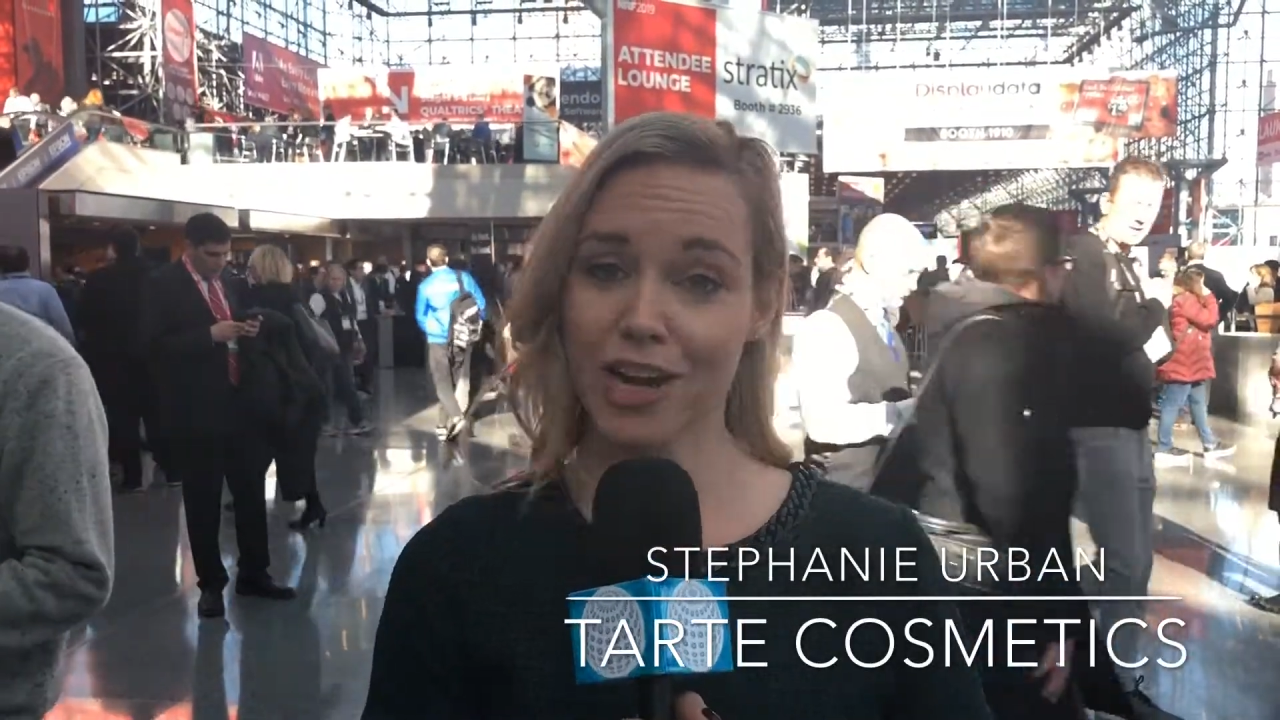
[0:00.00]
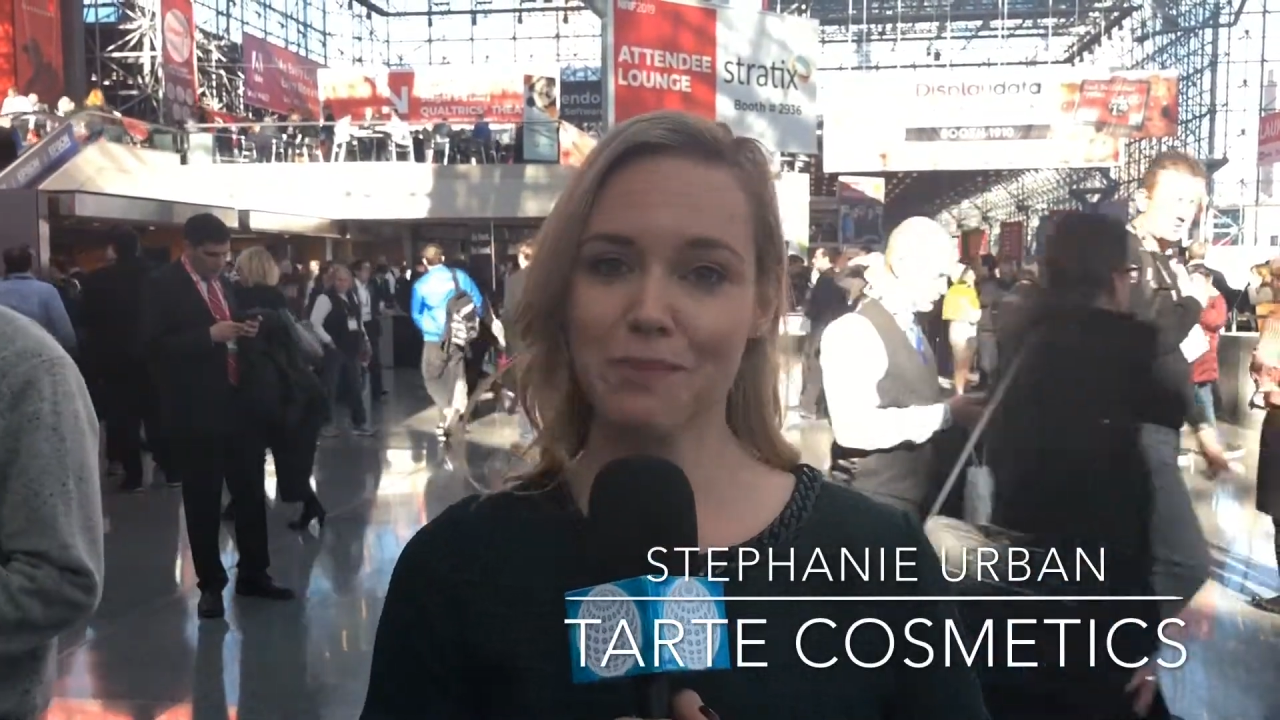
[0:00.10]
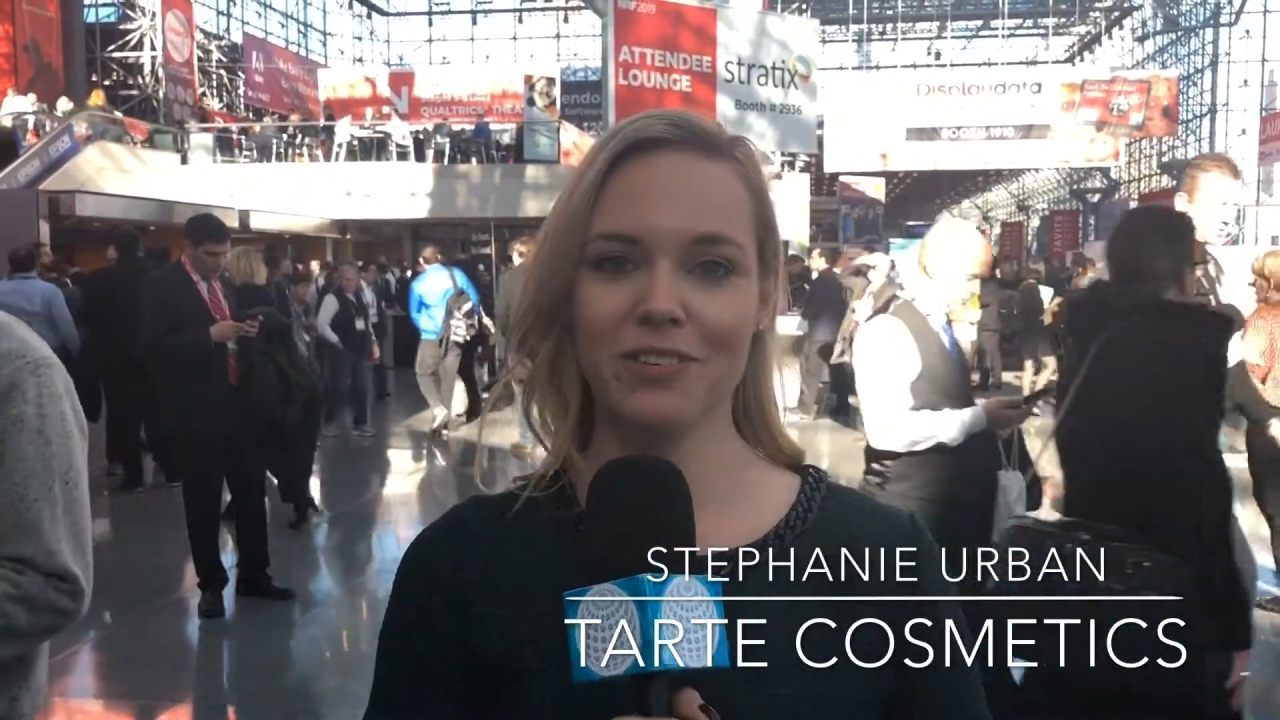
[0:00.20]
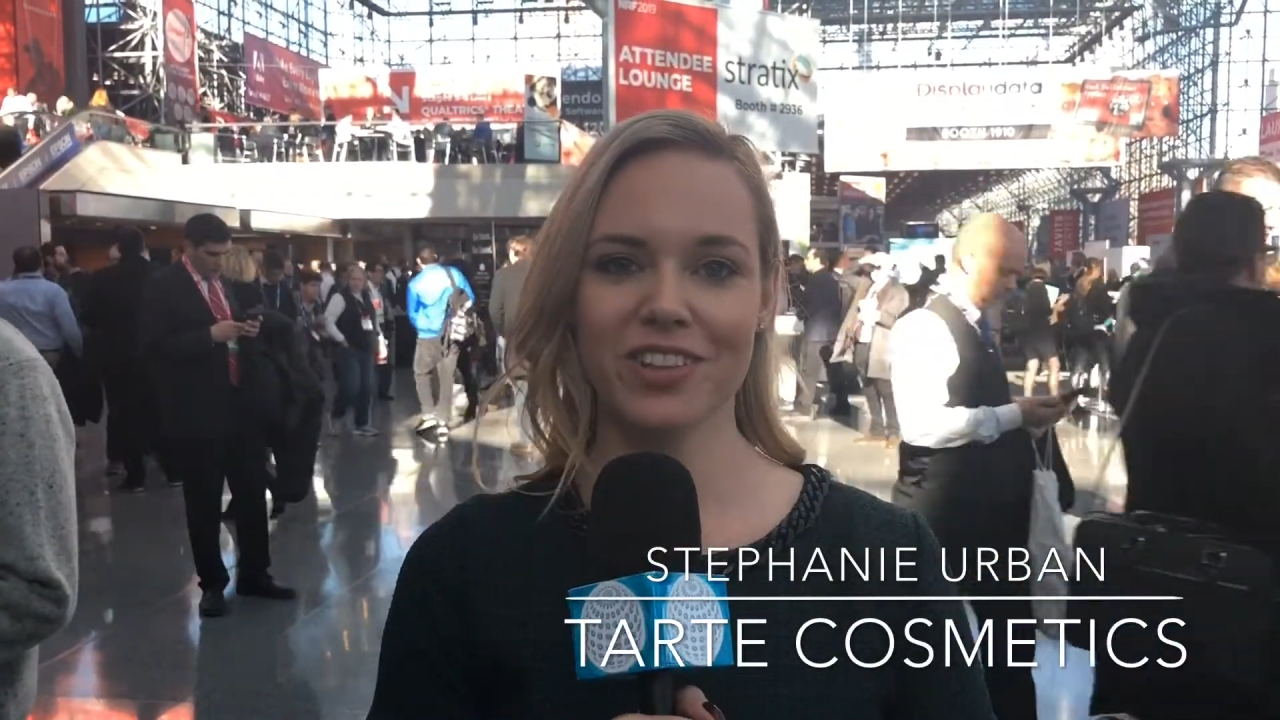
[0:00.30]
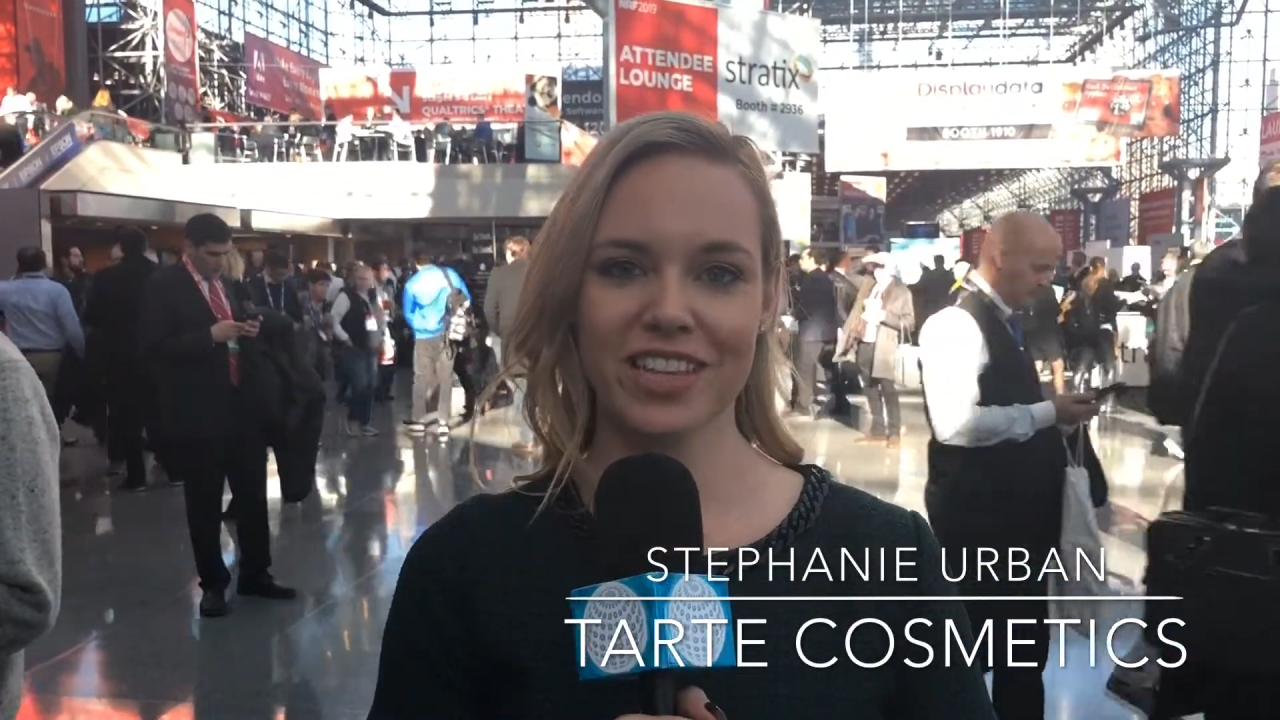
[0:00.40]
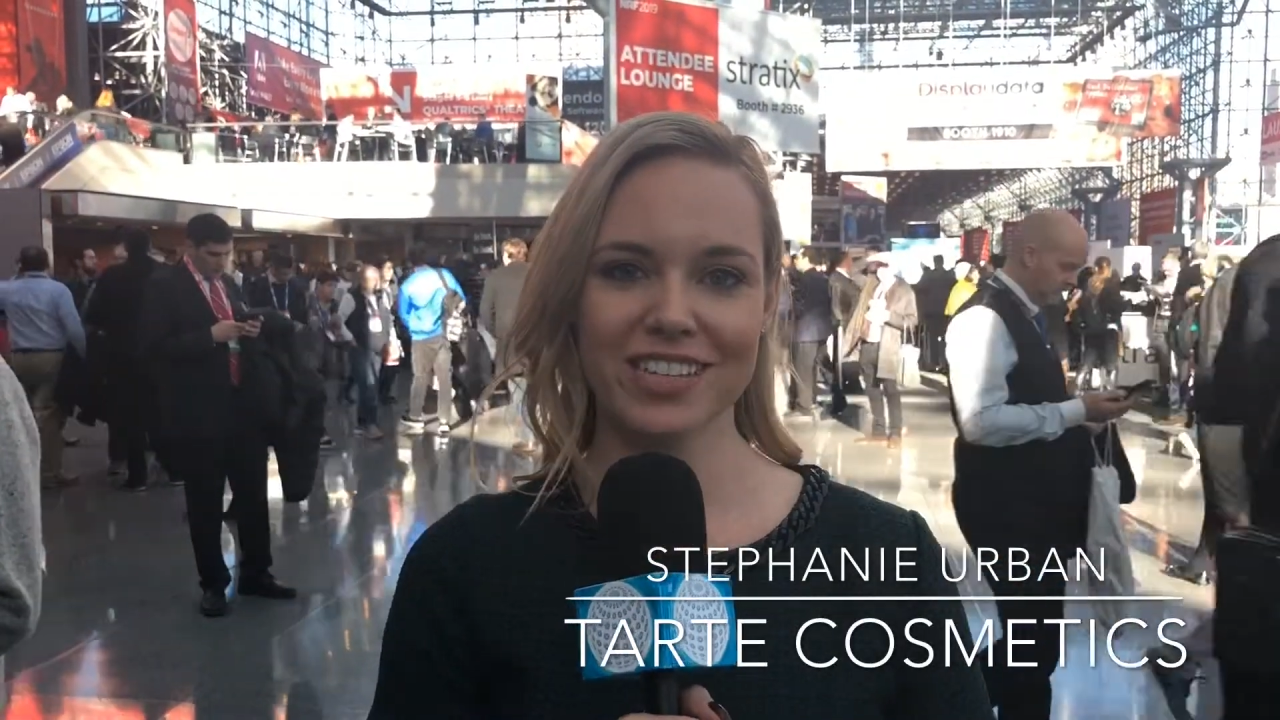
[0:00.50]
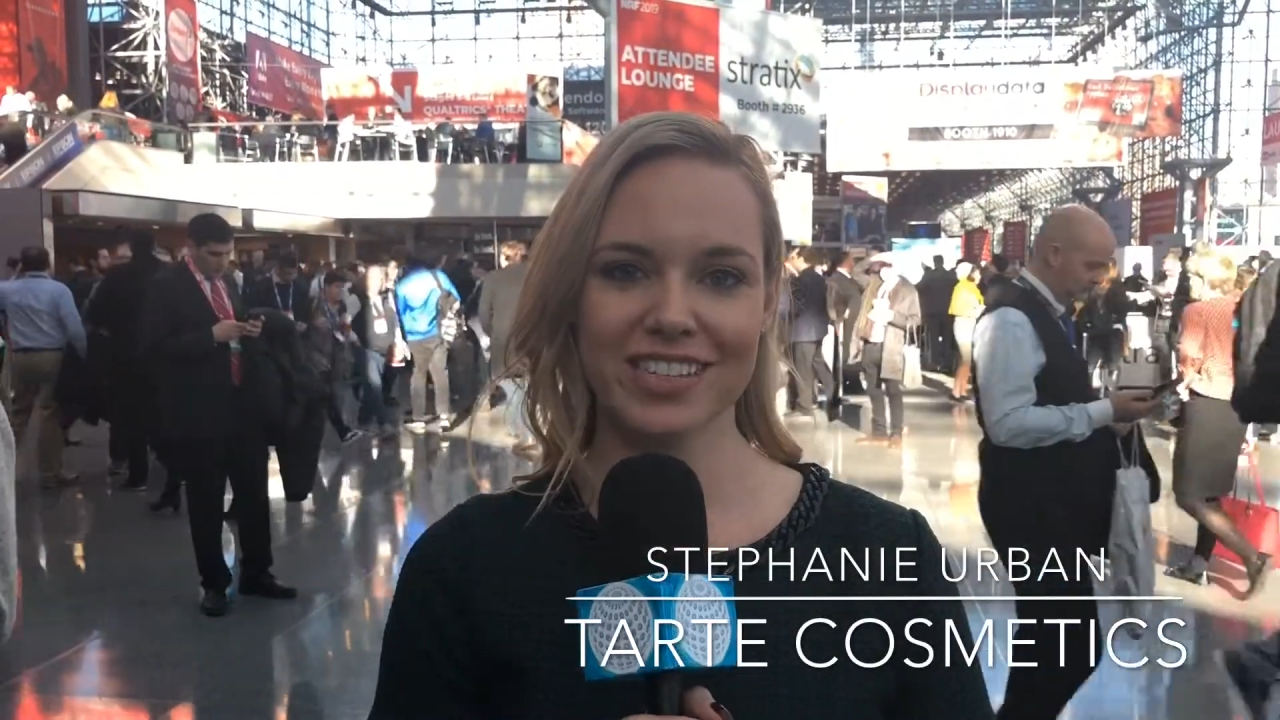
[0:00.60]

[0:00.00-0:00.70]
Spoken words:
shopping with us